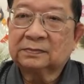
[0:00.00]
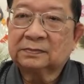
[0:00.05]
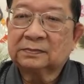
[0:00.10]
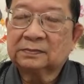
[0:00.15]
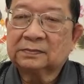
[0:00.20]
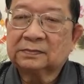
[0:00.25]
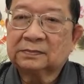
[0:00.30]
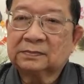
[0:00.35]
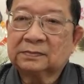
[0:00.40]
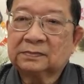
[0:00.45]

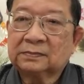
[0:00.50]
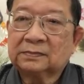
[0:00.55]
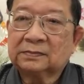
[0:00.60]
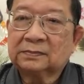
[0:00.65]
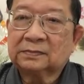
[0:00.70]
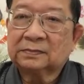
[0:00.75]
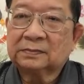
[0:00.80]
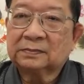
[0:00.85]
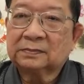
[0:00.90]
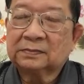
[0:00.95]

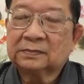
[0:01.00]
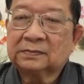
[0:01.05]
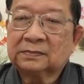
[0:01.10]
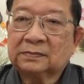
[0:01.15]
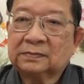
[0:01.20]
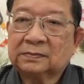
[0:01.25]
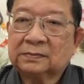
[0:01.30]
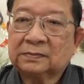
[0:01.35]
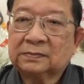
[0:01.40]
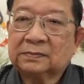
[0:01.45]

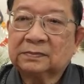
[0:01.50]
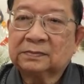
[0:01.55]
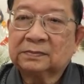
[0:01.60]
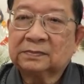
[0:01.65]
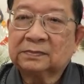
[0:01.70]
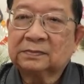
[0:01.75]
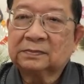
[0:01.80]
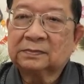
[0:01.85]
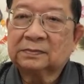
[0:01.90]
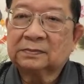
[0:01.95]

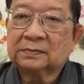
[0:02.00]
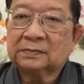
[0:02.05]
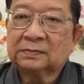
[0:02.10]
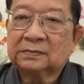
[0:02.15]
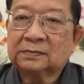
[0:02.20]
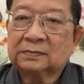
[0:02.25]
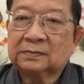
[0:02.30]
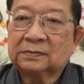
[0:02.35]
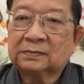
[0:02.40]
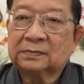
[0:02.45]

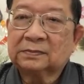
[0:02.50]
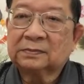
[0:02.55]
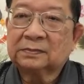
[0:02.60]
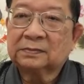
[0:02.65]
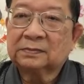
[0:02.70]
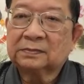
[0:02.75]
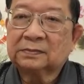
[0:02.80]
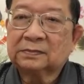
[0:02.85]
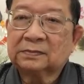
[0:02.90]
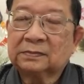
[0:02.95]

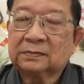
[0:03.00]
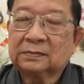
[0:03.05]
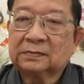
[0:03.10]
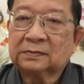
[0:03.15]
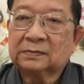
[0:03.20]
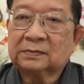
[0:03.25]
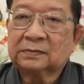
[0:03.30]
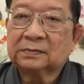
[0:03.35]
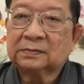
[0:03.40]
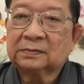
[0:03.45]

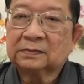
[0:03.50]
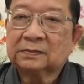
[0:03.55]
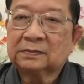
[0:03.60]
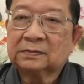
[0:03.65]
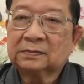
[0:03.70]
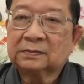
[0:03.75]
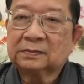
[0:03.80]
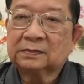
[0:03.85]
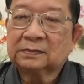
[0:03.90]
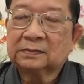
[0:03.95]

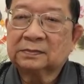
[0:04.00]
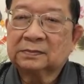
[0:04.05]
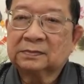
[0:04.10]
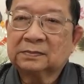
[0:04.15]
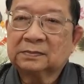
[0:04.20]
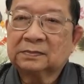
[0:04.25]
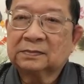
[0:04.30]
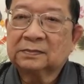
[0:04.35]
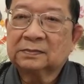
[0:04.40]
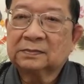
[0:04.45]

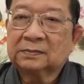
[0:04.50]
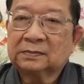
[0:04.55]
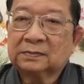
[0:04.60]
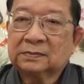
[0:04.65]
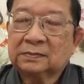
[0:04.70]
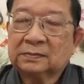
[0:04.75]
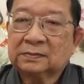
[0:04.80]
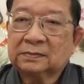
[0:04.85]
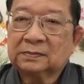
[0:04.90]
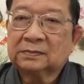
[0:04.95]

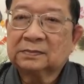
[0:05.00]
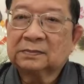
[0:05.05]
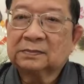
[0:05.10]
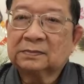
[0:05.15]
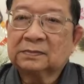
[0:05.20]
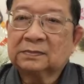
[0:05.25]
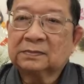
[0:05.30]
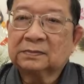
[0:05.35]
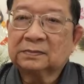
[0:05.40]
(not speaking)